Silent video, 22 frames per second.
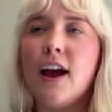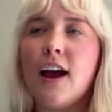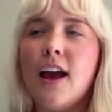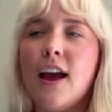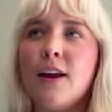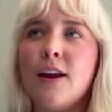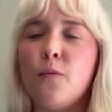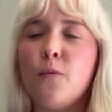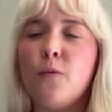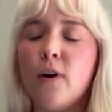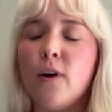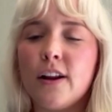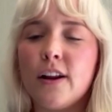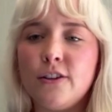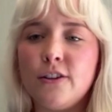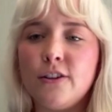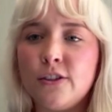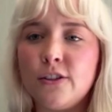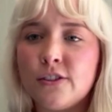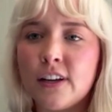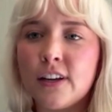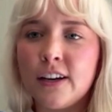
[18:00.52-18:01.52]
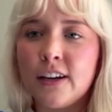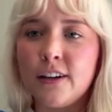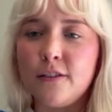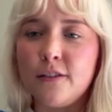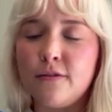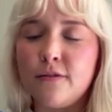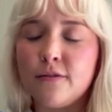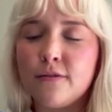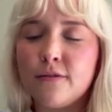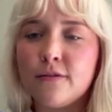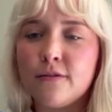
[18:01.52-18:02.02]
and want to just kind
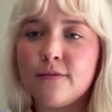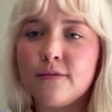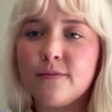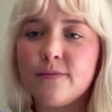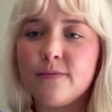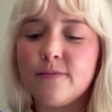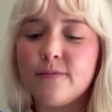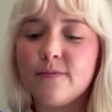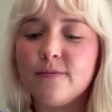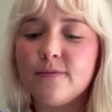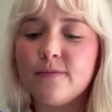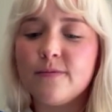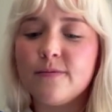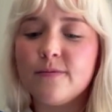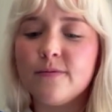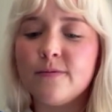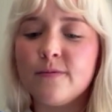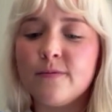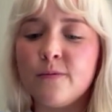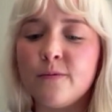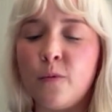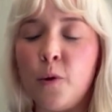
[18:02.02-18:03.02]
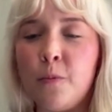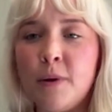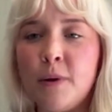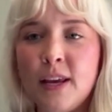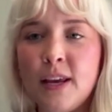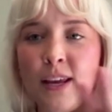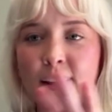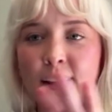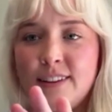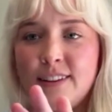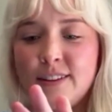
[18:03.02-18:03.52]
of
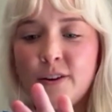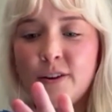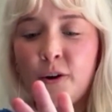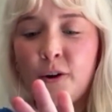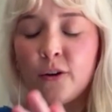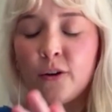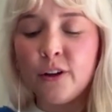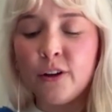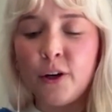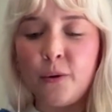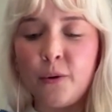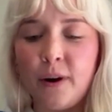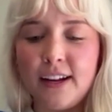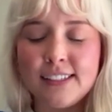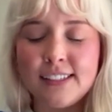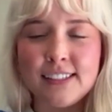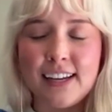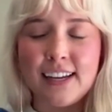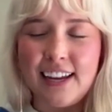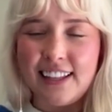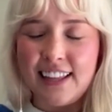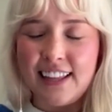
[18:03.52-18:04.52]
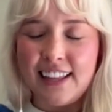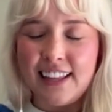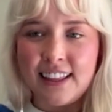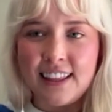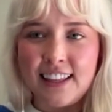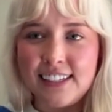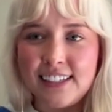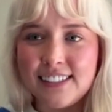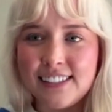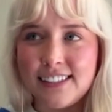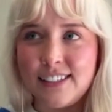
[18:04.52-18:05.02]
repeat earlier, I said that
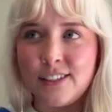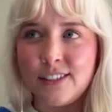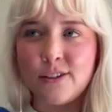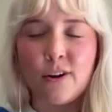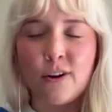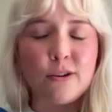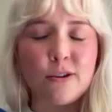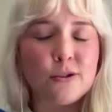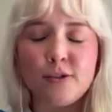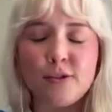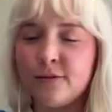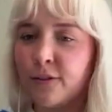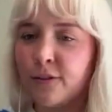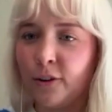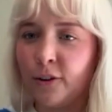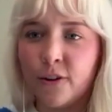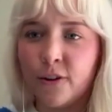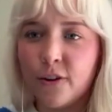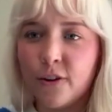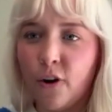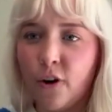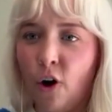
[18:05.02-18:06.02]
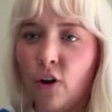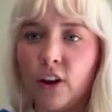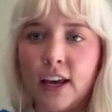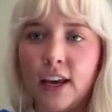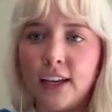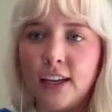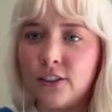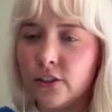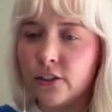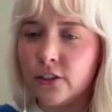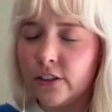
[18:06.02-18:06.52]
this is also for all
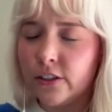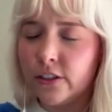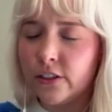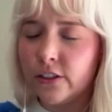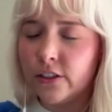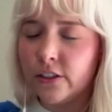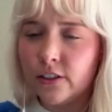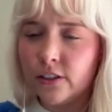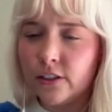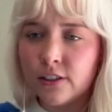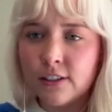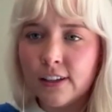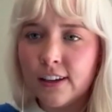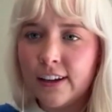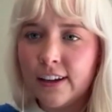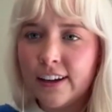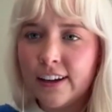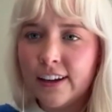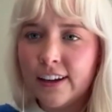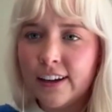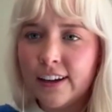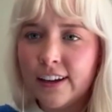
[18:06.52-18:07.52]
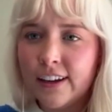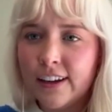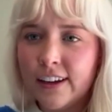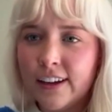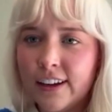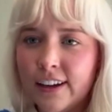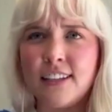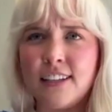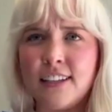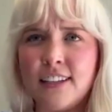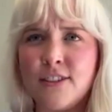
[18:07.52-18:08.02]
ages. Because I'm also
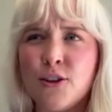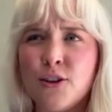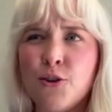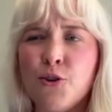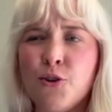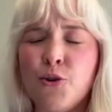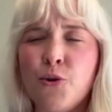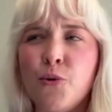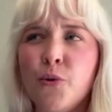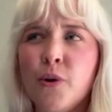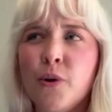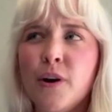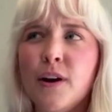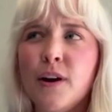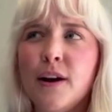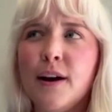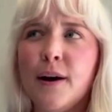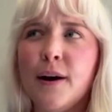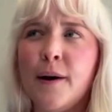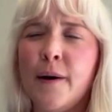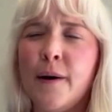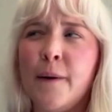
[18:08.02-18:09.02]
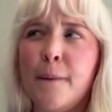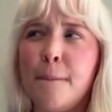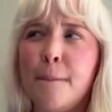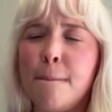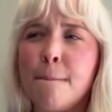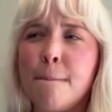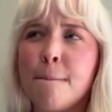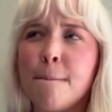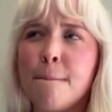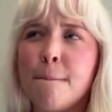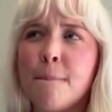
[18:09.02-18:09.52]
thinking too, um,
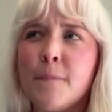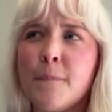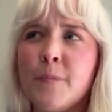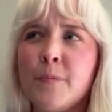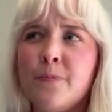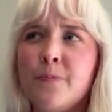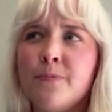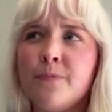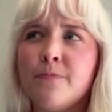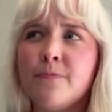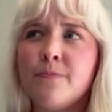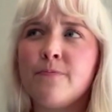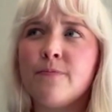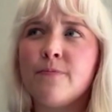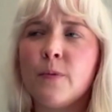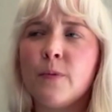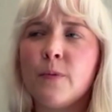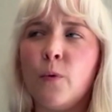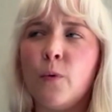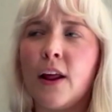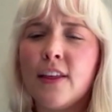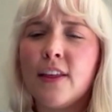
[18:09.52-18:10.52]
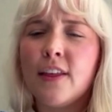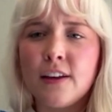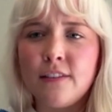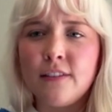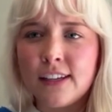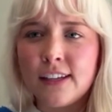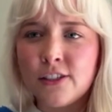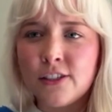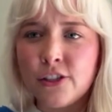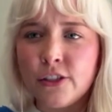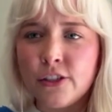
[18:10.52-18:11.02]
when I think of
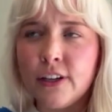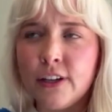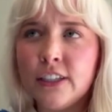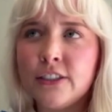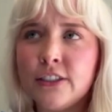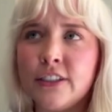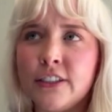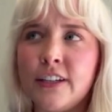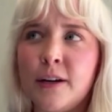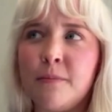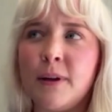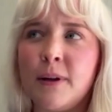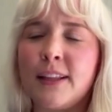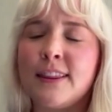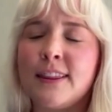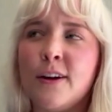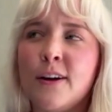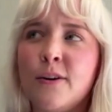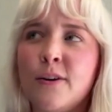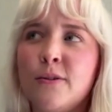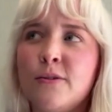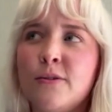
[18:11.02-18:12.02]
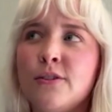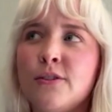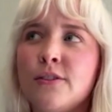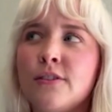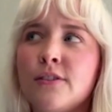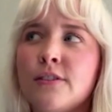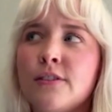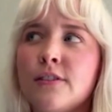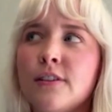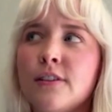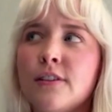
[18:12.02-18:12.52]
next generation, I'm like, those